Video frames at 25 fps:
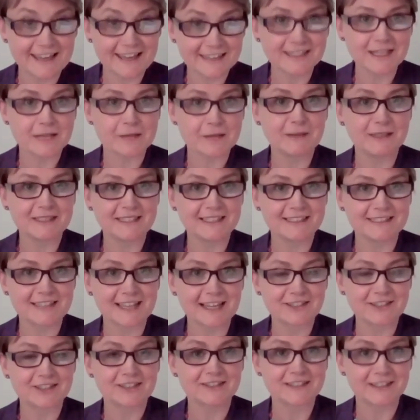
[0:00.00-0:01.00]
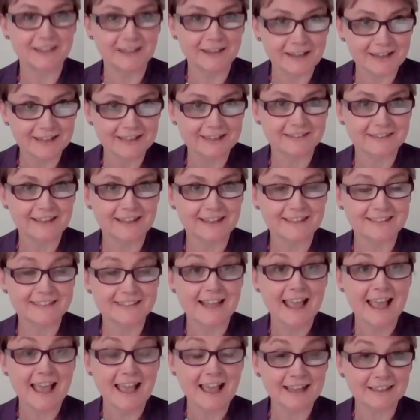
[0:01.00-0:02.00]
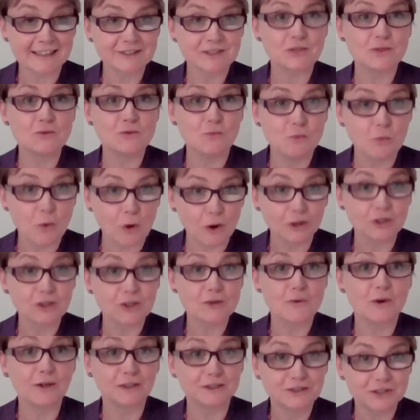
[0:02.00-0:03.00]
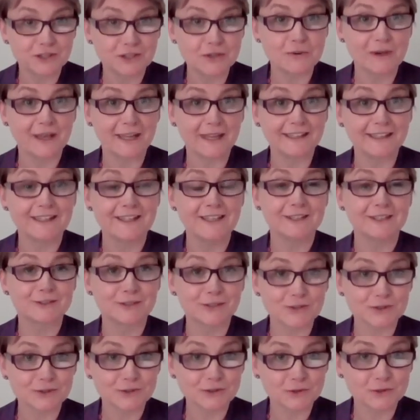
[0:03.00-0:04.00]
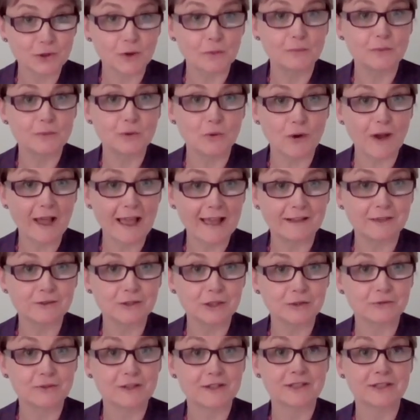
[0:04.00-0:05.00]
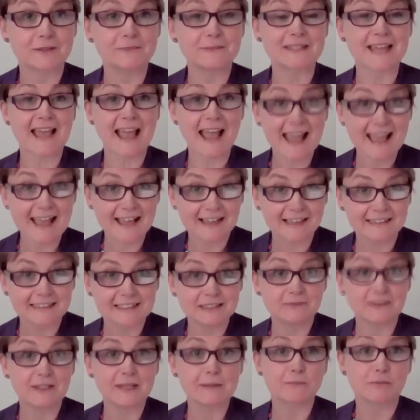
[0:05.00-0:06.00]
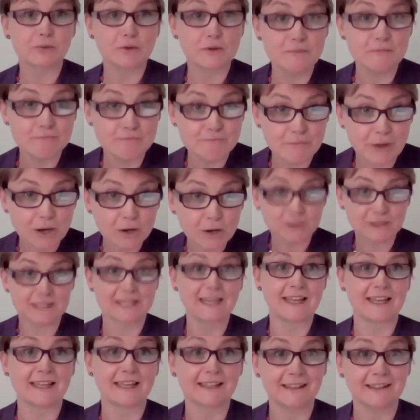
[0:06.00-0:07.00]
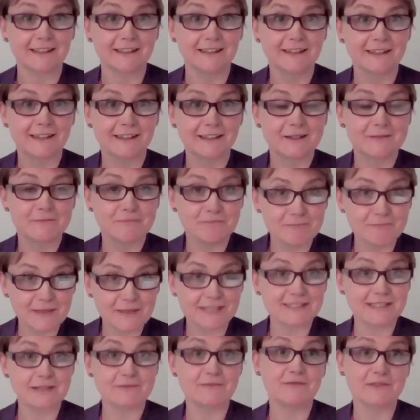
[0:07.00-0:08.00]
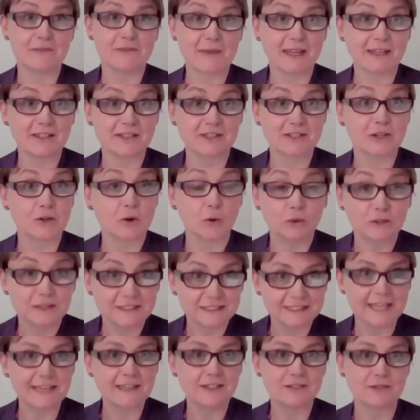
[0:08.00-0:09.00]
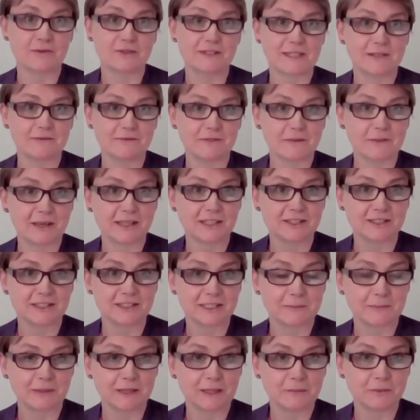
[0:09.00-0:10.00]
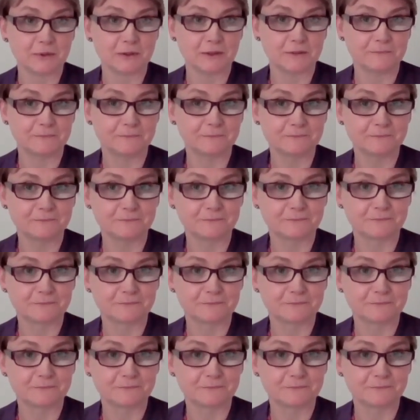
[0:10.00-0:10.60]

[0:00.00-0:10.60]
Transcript: in committee sessions like this, as to what you are doing to stop your algorithms actively promoting misinformation or dangerous information to people.